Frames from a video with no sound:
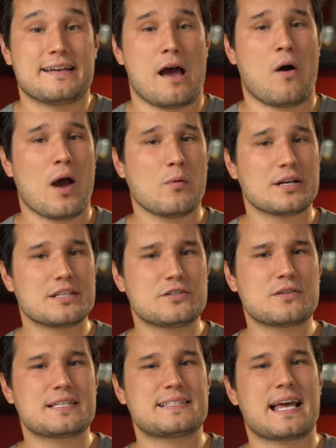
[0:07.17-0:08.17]
Now, I wanna
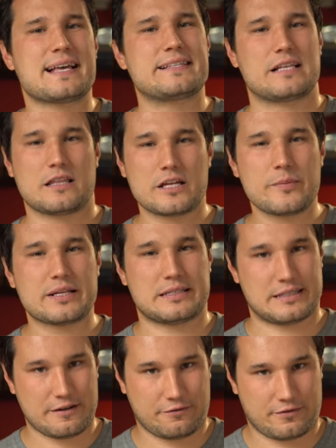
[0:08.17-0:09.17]
do this test a little
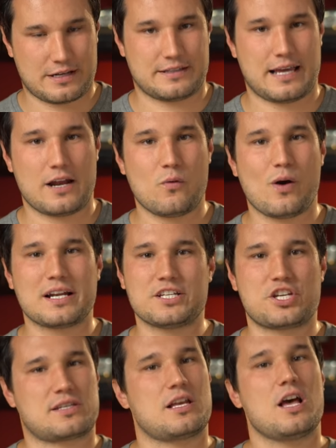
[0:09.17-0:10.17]
bit different. I don't
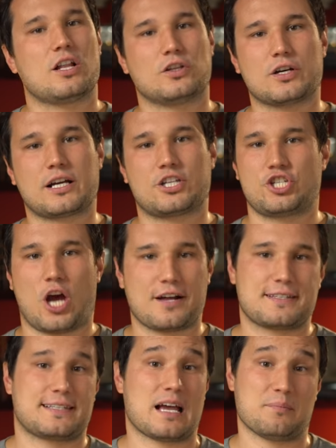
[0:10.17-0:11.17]
wanna just look at
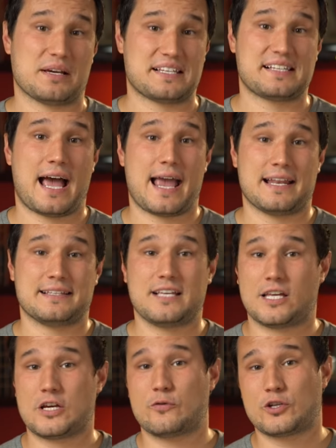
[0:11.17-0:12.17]
shots side by side and
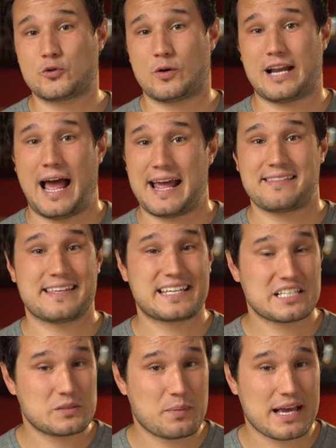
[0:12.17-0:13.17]
tell you which one I
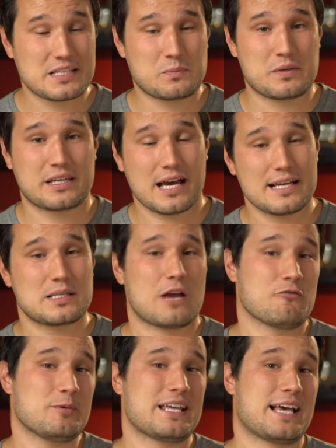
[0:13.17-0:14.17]
think is best because
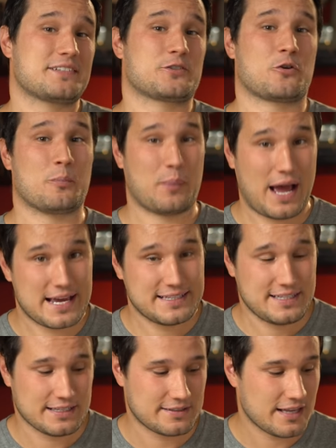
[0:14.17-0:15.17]
everybody has their own
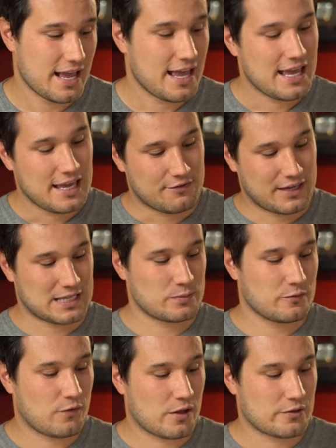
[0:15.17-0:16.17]
biases. If you guys
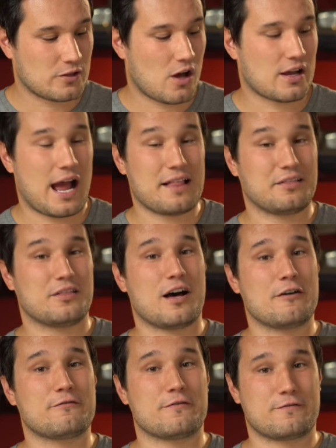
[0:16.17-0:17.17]
have been following along, I
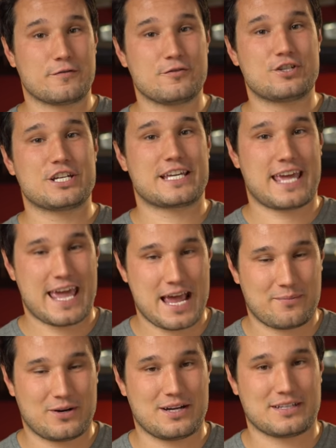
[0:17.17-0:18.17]
love Fuji
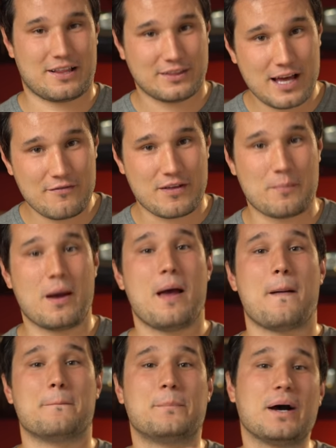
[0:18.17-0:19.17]
cameras. I love them
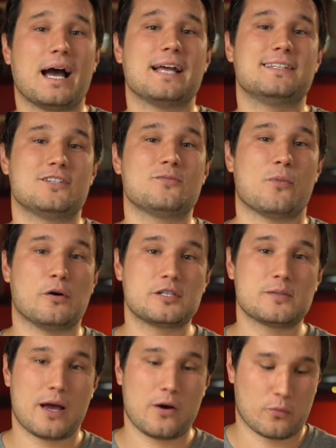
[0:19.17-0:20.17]
but I do
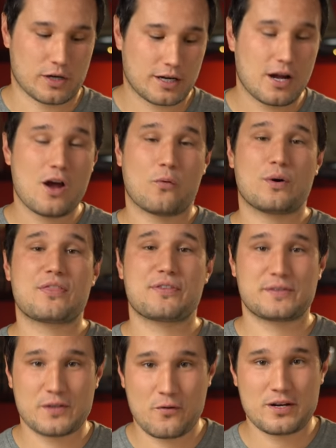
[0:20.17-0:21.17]
most of my work with
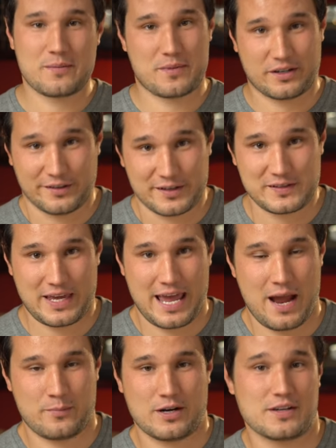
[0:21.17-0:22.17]
Sony mirrorless
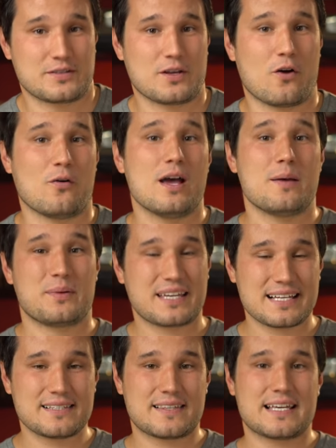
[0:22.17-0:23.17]
cameras. So
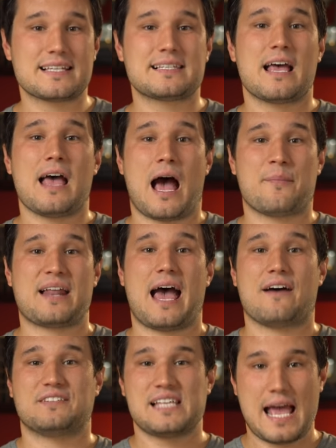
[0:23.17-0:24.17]
because of this, I'm gonna
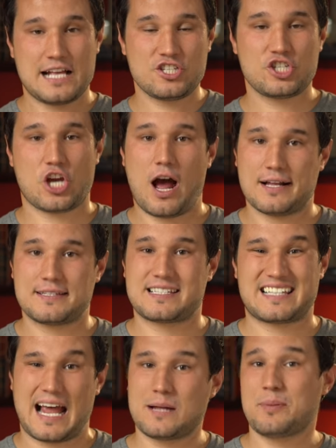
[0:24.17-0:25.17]
have 10 shots
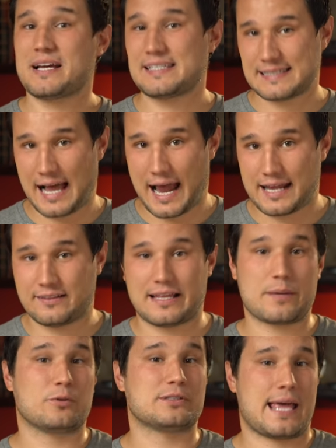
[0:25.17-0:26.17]
side by side
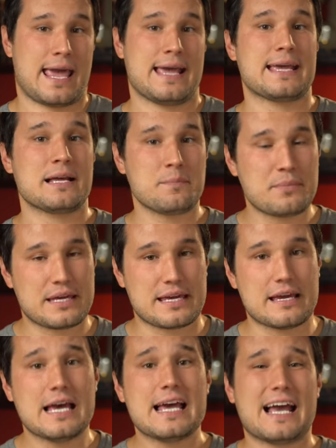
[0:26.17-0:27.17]
labeled A and
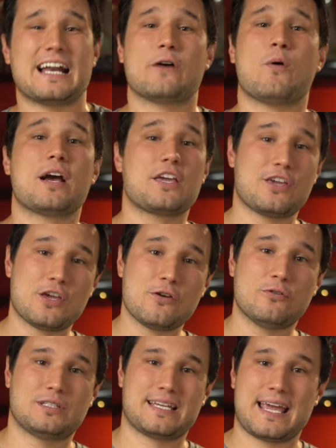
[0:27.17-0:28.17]
B, and I want
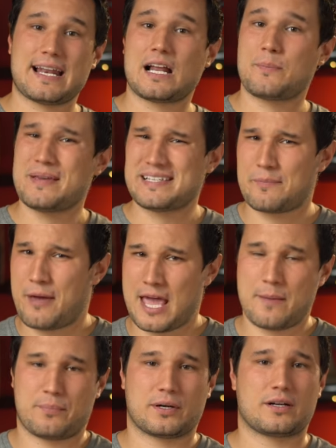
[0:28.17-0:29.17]
you to get out a piece of
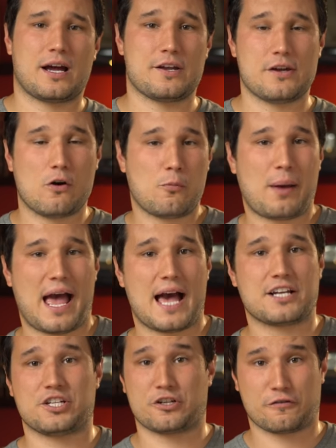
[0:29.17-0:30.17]
paper, a
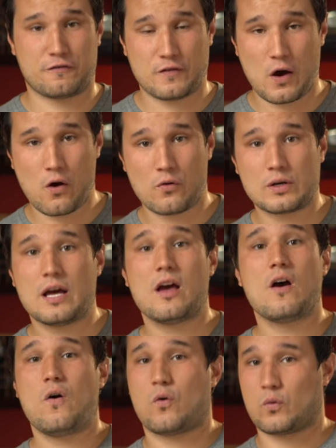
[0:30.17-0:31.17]
notepad, your phone,
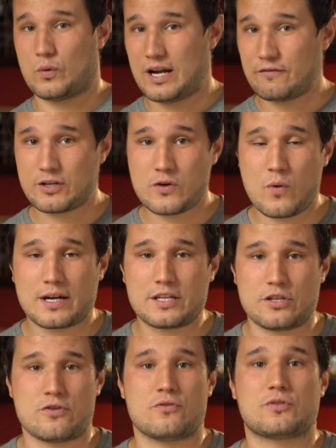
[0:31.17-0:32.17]
or whatever you wanna
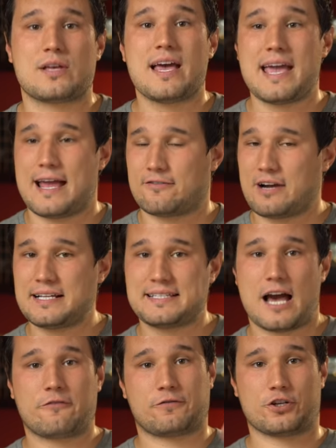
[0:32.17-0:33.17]
use, and write
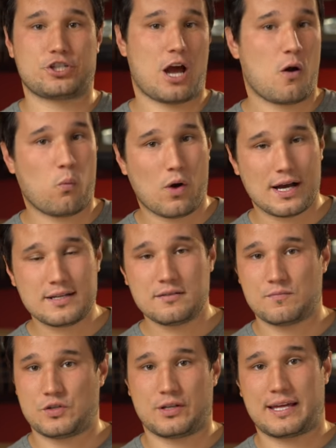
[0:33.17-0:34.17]
down for shot
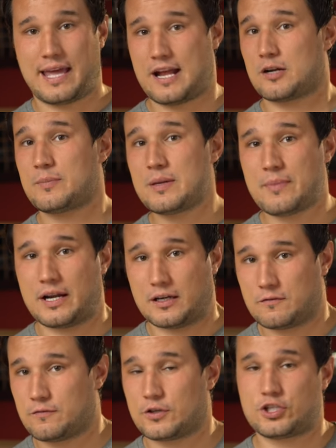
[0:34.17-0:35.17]
one, do you like A or B
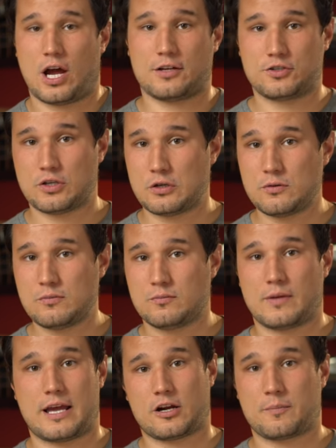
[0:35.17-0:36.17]
better? For shot two,
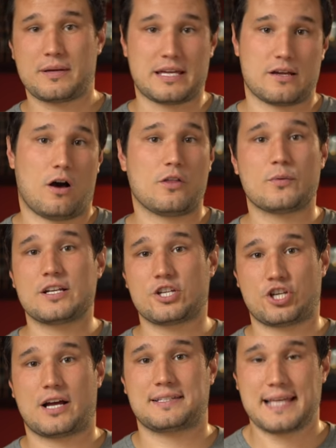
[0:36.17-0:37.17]
A or B, all the way to
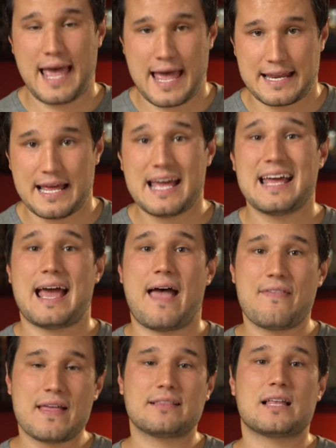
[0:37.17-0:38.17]
shot 10,
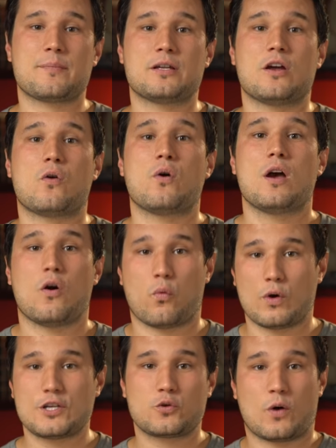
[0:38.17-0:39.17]
and then let me know
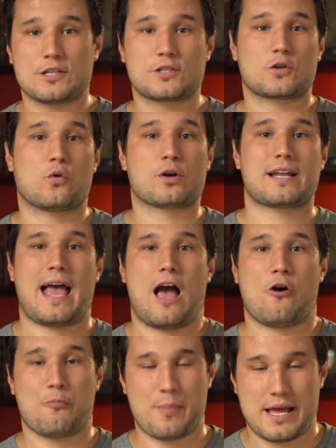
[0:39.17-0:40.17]
which one scored
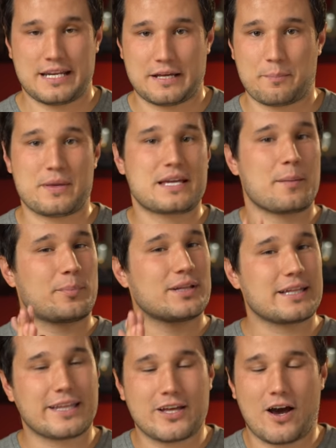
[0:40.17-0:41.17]
how many. Be
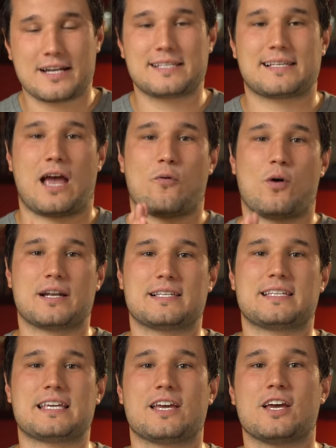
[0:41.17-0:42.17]
completely honest, I wanna
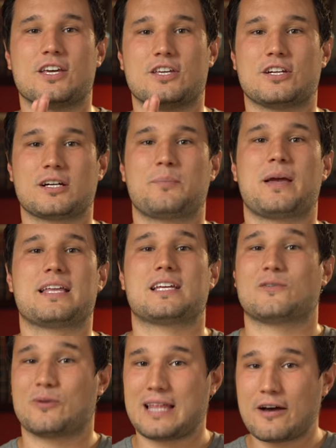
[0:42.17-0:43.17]
see your
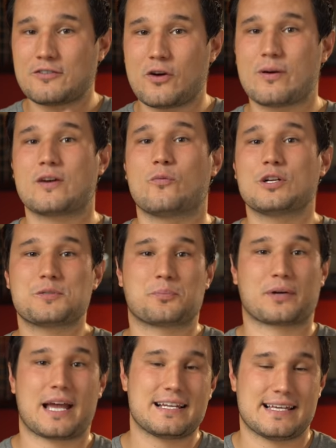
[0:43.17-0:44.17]
opinion without knowing which
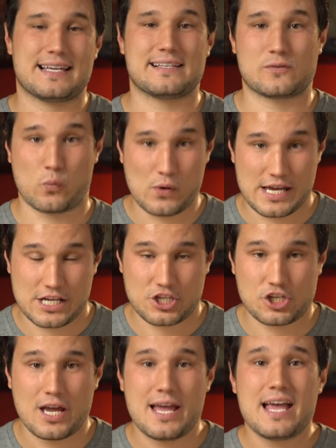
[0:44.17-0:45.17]
brand is
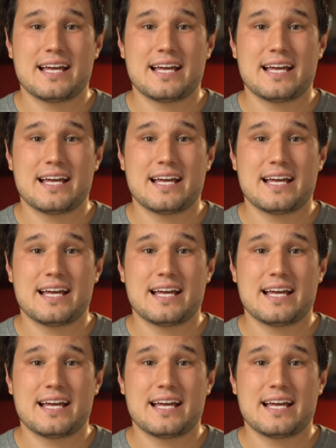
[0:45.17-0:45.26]
which.